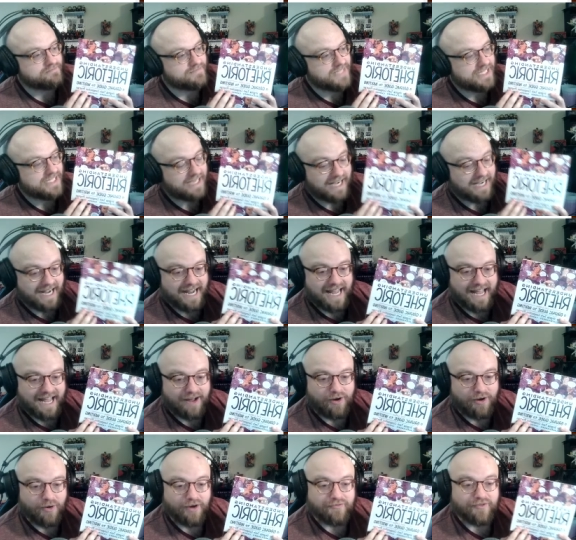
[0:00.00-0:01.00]
I,
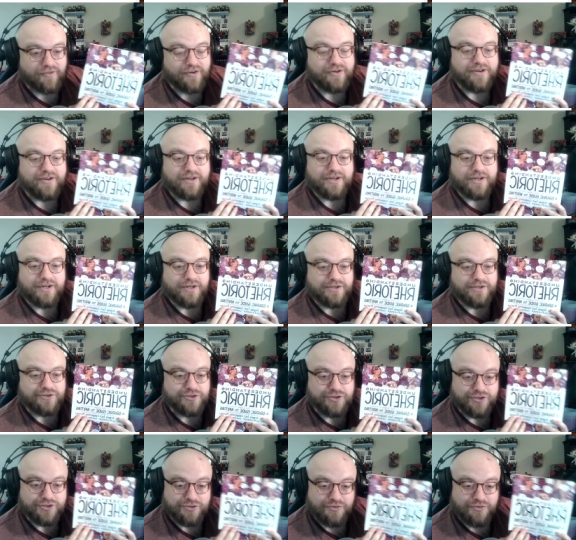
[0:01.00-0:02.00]
however,
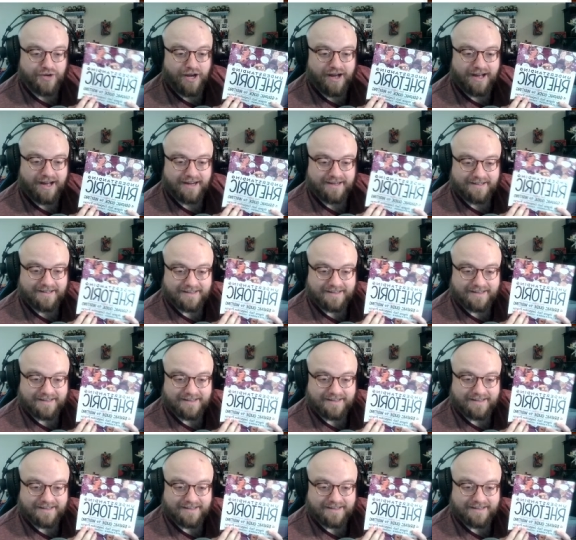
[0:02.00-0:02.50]
do not